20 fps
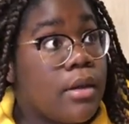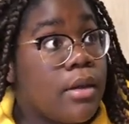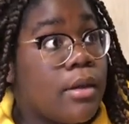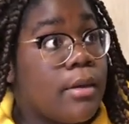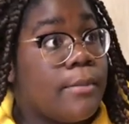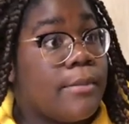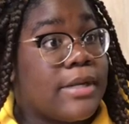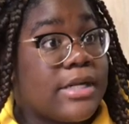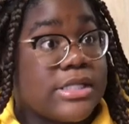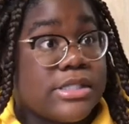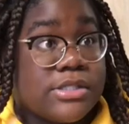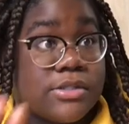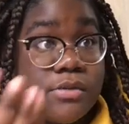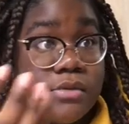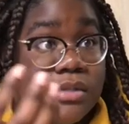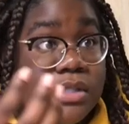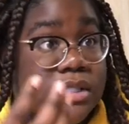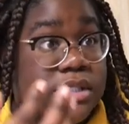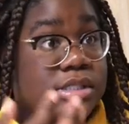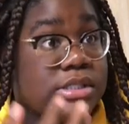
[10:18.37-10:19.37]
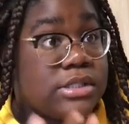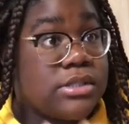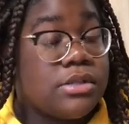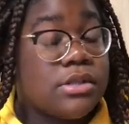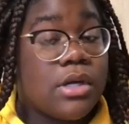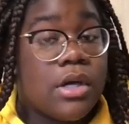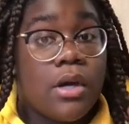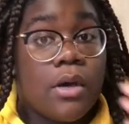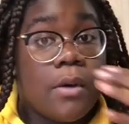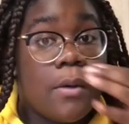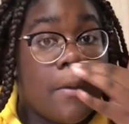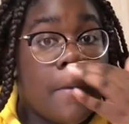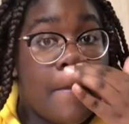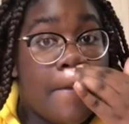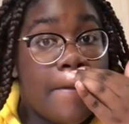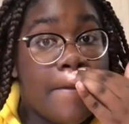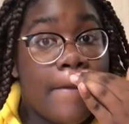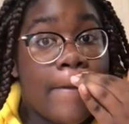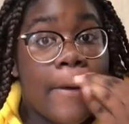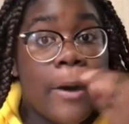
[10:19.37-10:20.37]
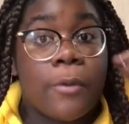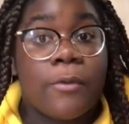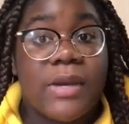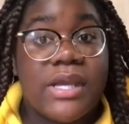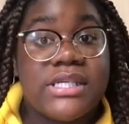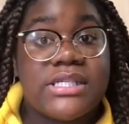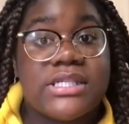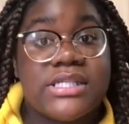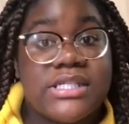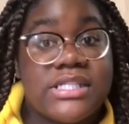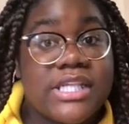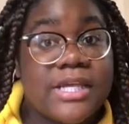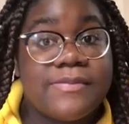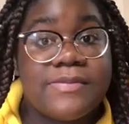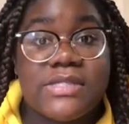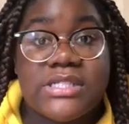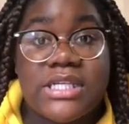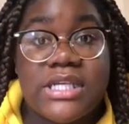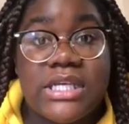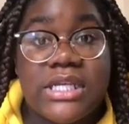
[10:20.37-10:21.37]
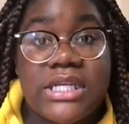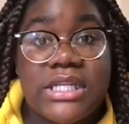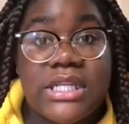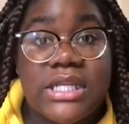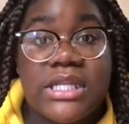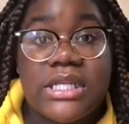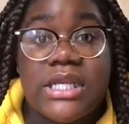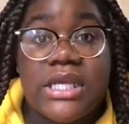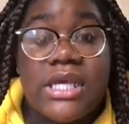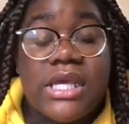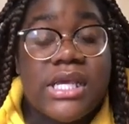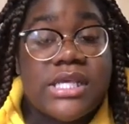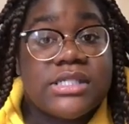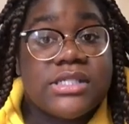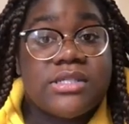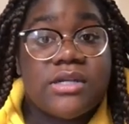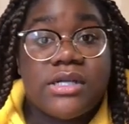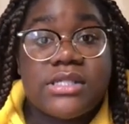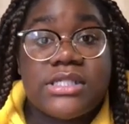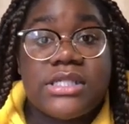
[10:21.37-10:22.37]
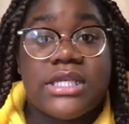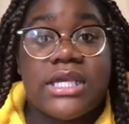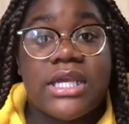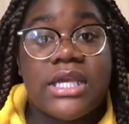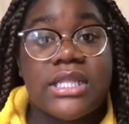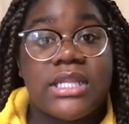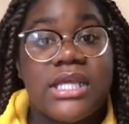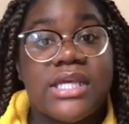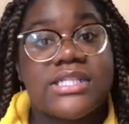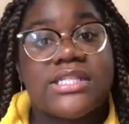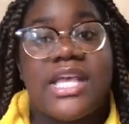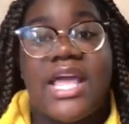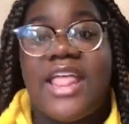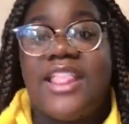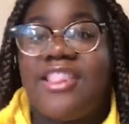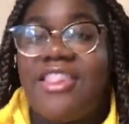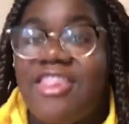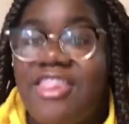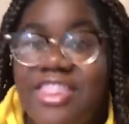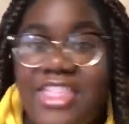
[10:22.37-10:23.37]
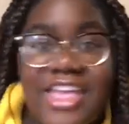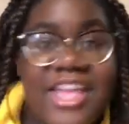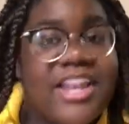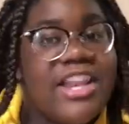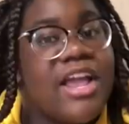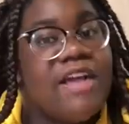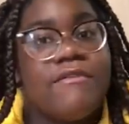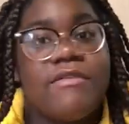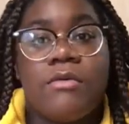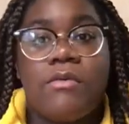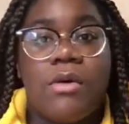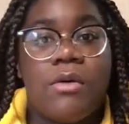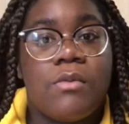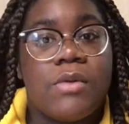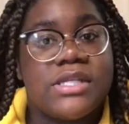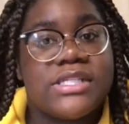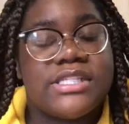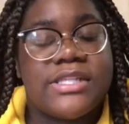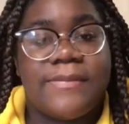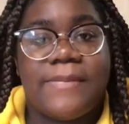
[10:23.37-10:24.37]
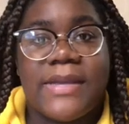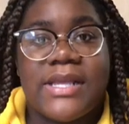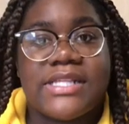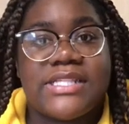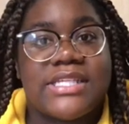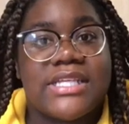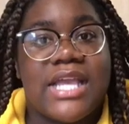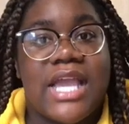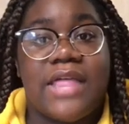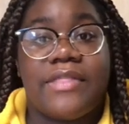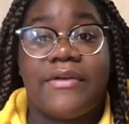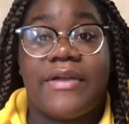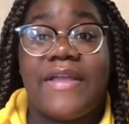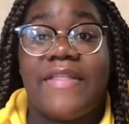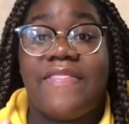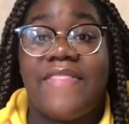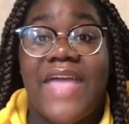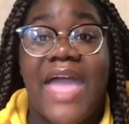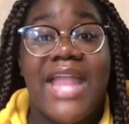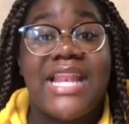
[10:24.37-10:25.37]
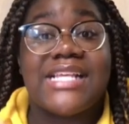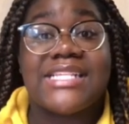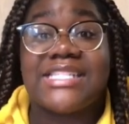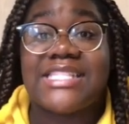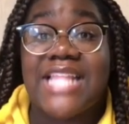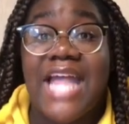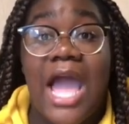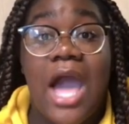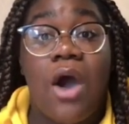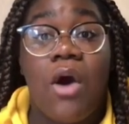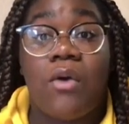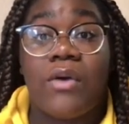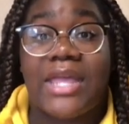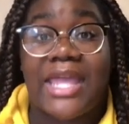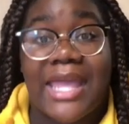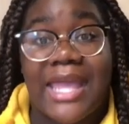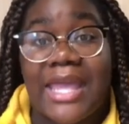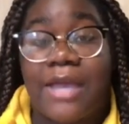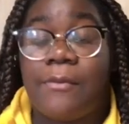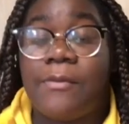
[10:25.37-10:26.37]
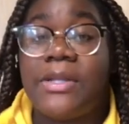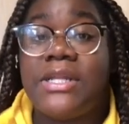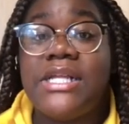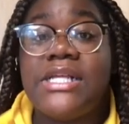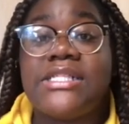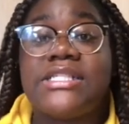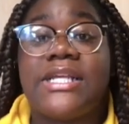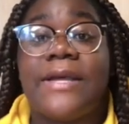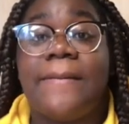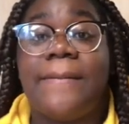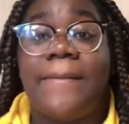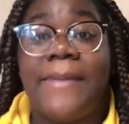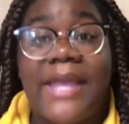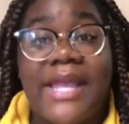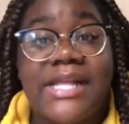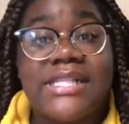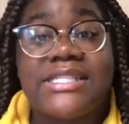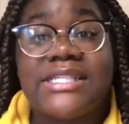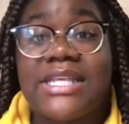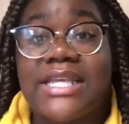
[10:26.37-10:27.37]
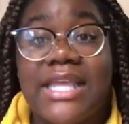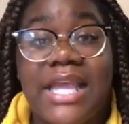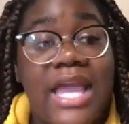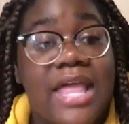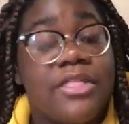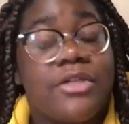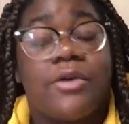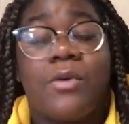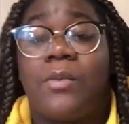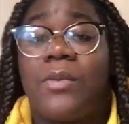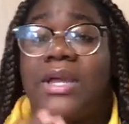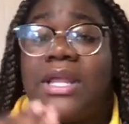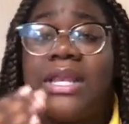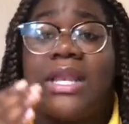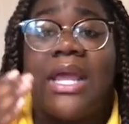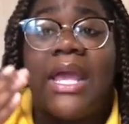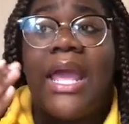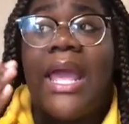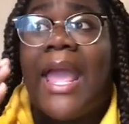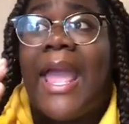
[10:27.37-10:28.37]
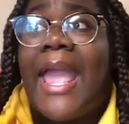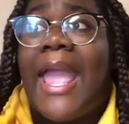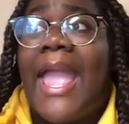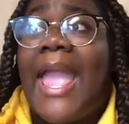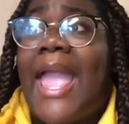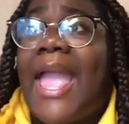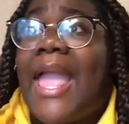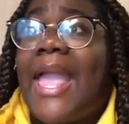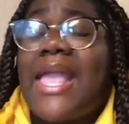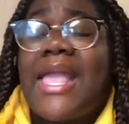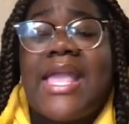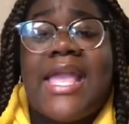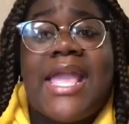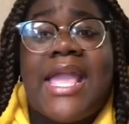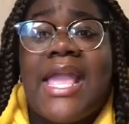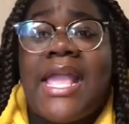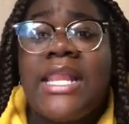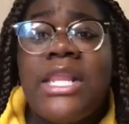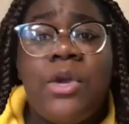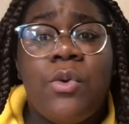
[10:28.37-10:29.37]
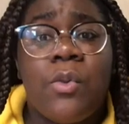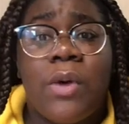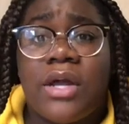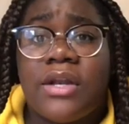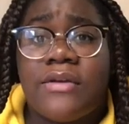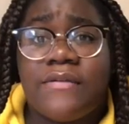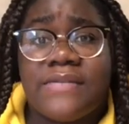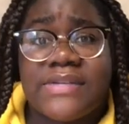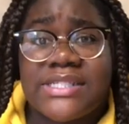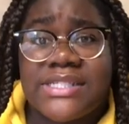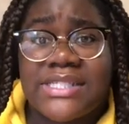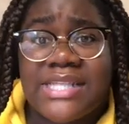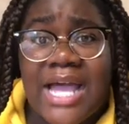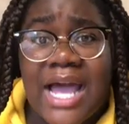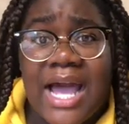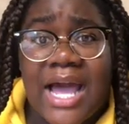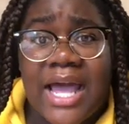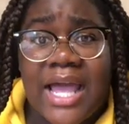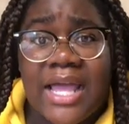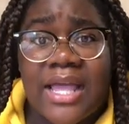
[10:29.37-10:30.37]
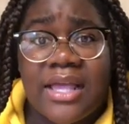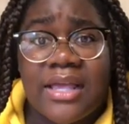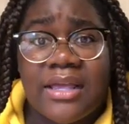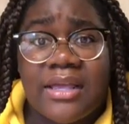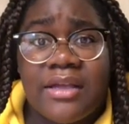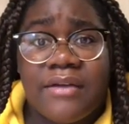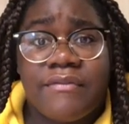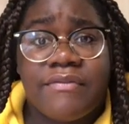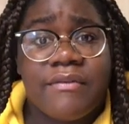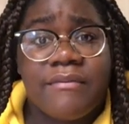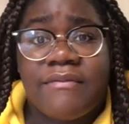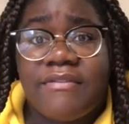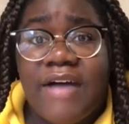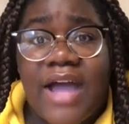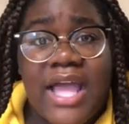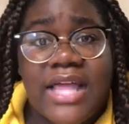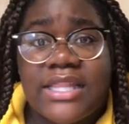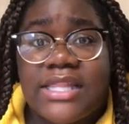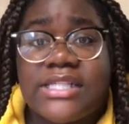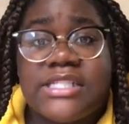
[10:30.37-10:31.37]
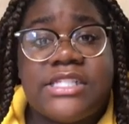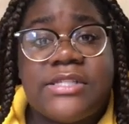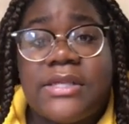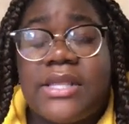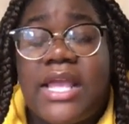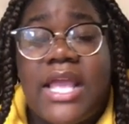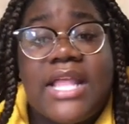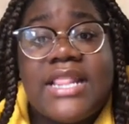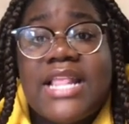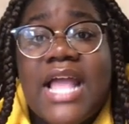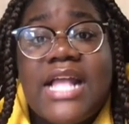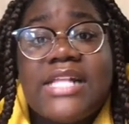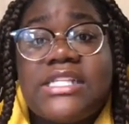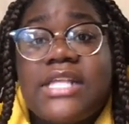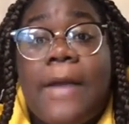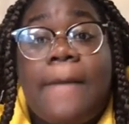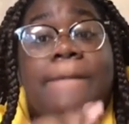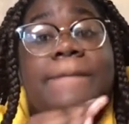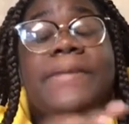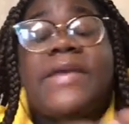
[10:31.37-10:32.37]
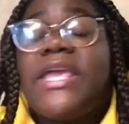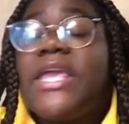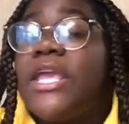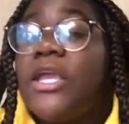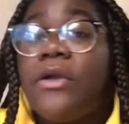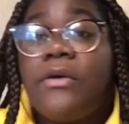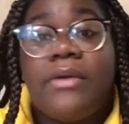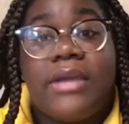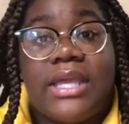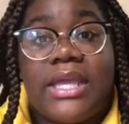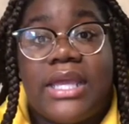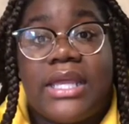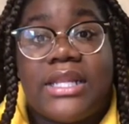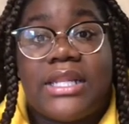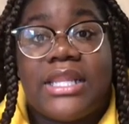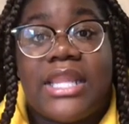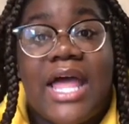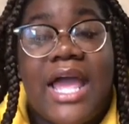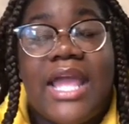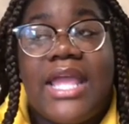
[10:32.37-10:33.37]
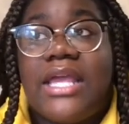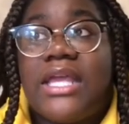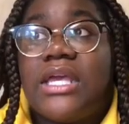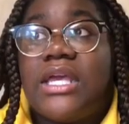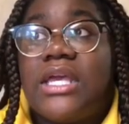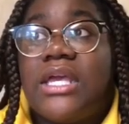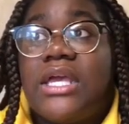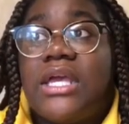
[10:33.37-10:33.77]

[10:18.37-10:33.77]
But as soon as, a racist steps in and starts to kill us, then everyone wants to band together. And that is not okay. We need to band together when any one of us die from violence. And that period, like,